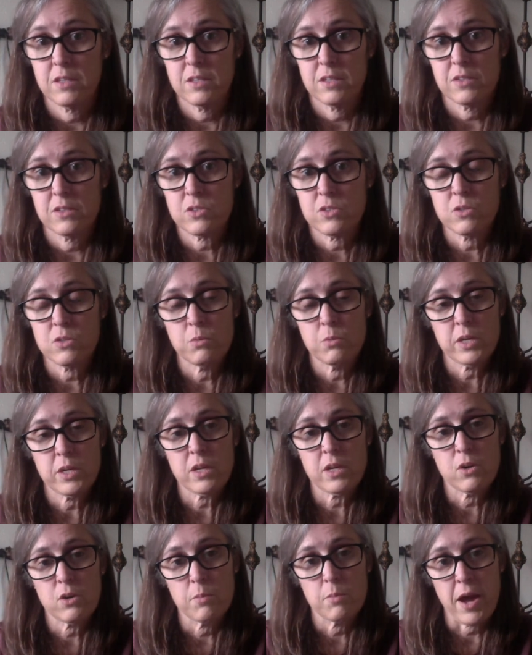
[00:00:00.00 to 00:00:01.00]
So when I
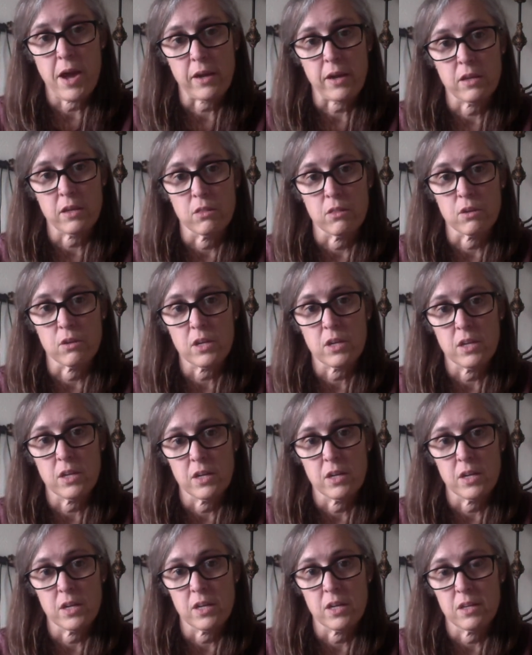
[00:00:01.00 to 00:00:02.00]
go back and look at
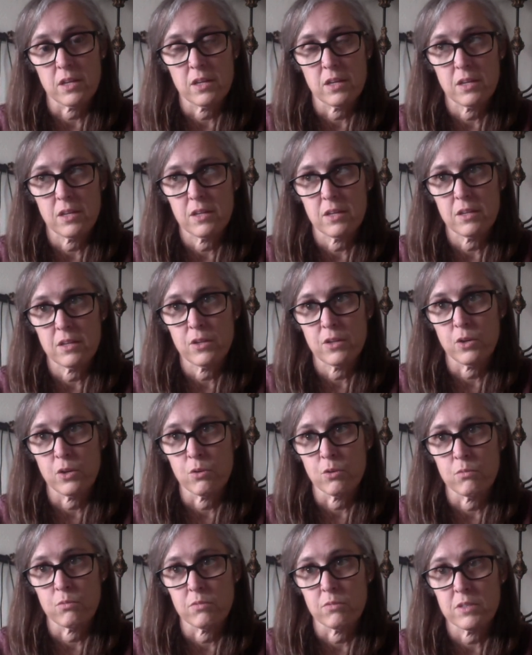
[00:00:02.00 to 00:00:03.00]
it,
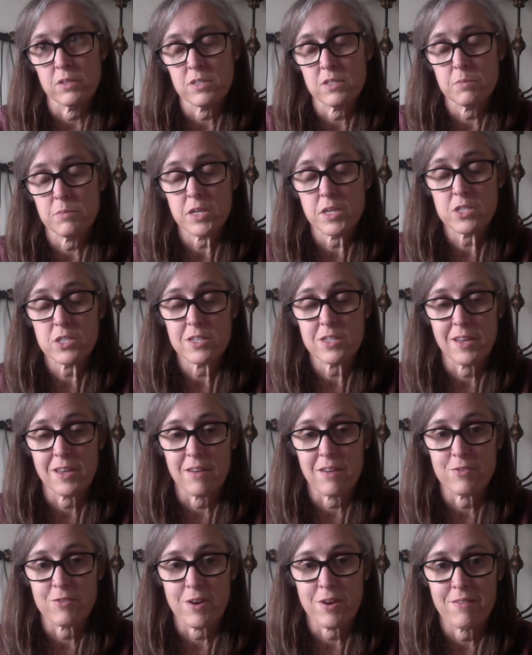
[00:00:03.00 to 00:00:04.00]
especially
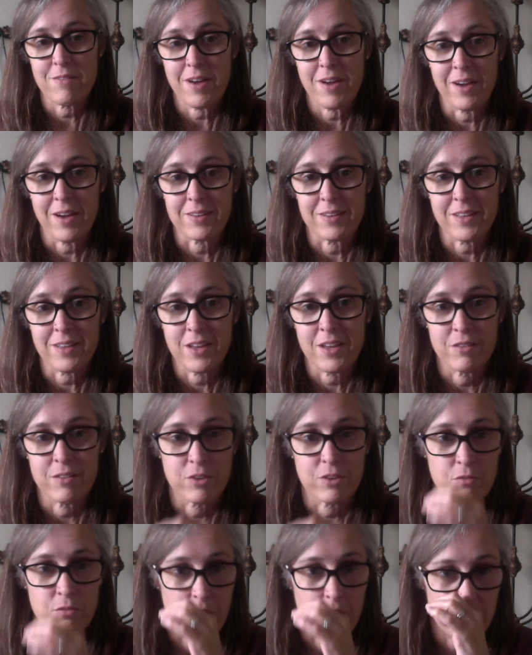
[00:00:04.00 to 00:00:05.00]
after I've had kind of
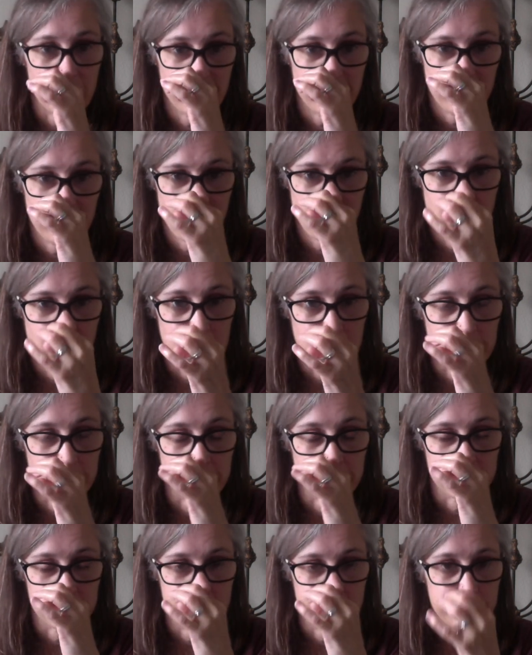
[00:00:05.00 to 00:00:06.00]
a rough
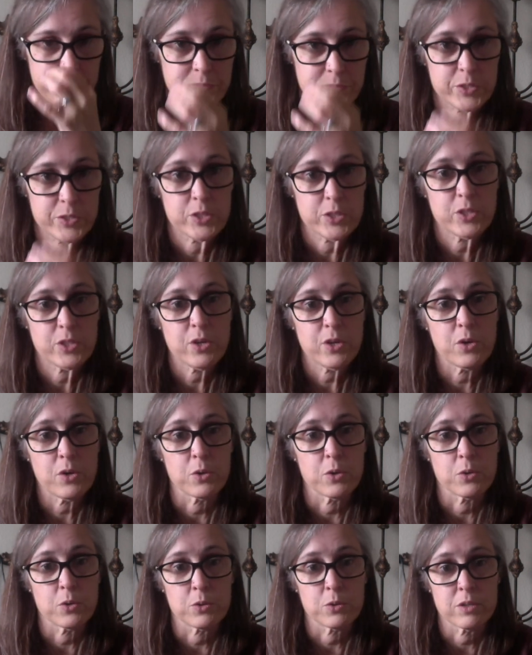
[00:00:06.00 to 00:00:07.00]

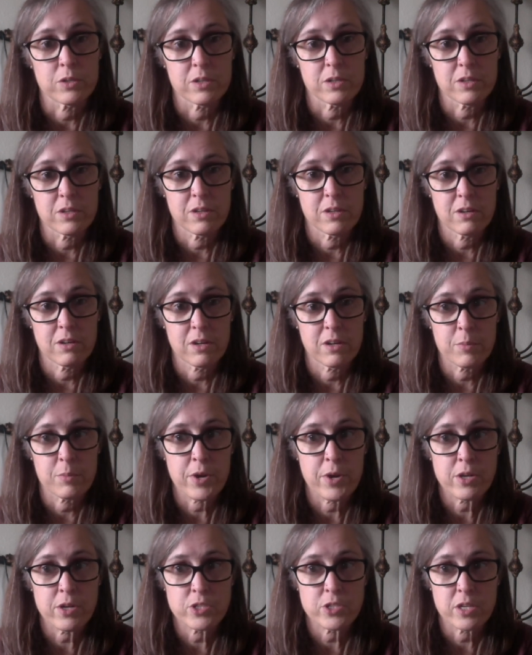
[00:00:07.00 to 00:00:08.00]
go on a
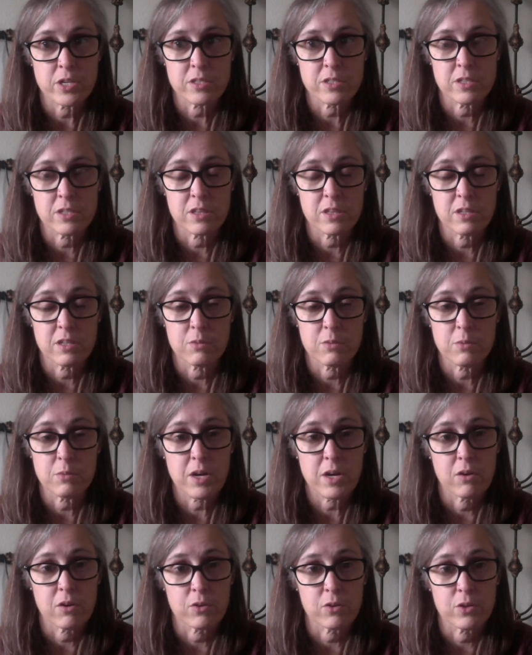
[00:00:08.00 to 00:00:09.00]
project, and I think, wow,